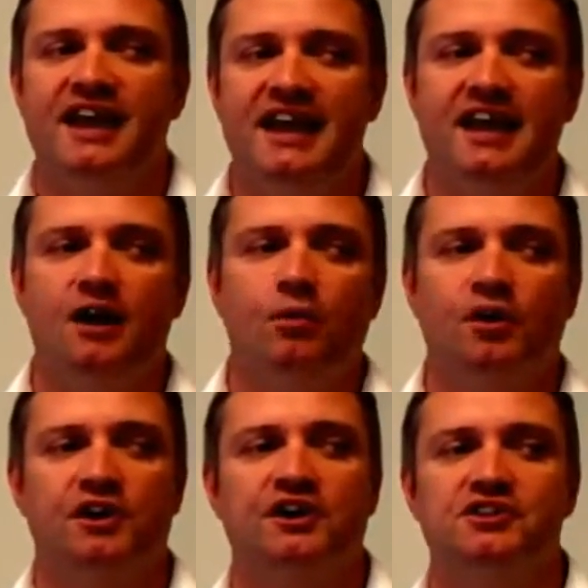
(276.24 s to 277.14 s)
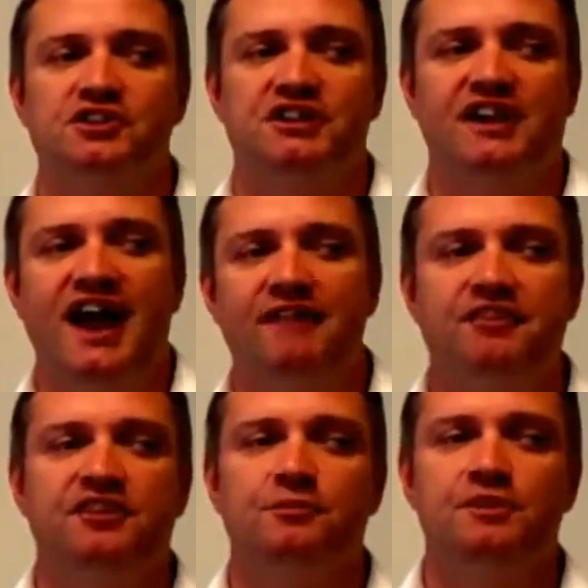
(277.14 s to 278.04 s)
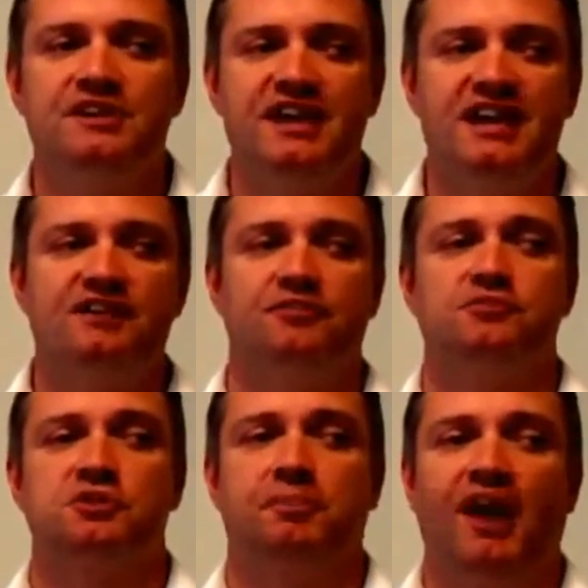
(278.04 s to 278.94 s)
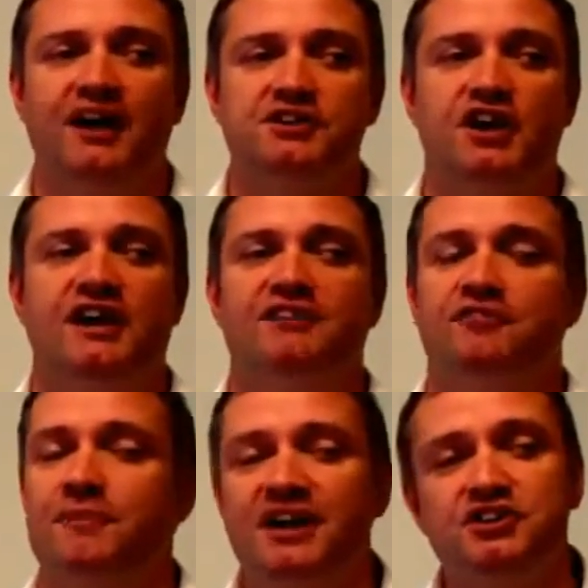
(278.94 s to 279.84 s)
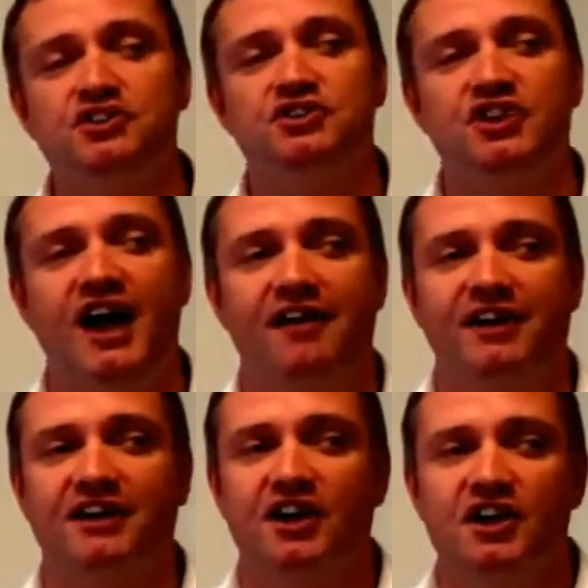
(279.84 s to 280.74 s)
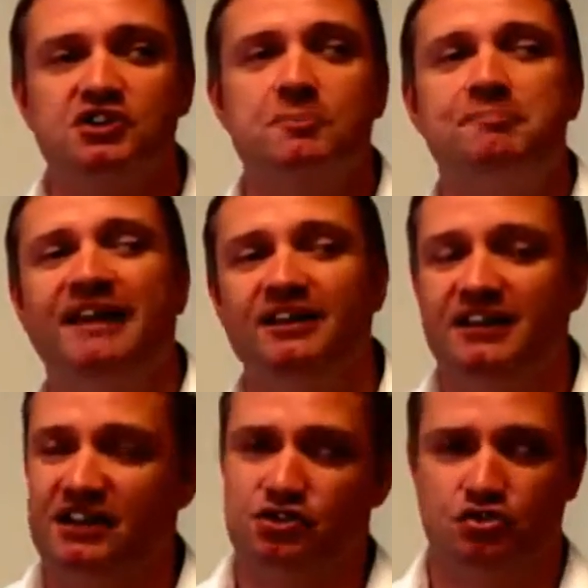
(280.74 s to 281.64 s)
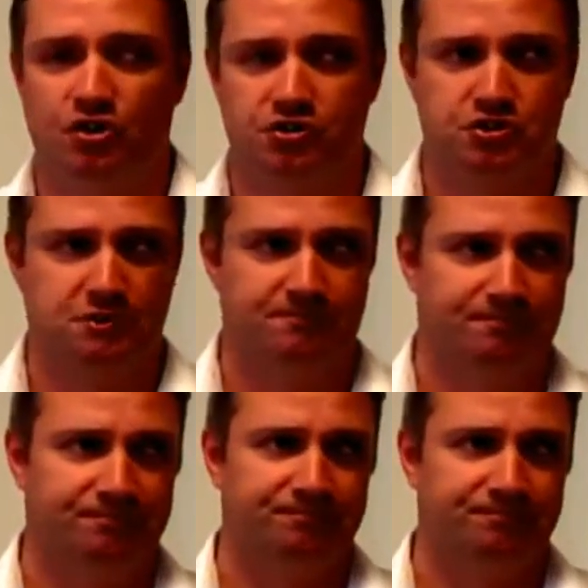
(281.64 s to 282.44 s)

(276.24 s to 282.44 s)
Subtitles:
Here, we're going to consider everything we need from supply chain information sharing to building trust.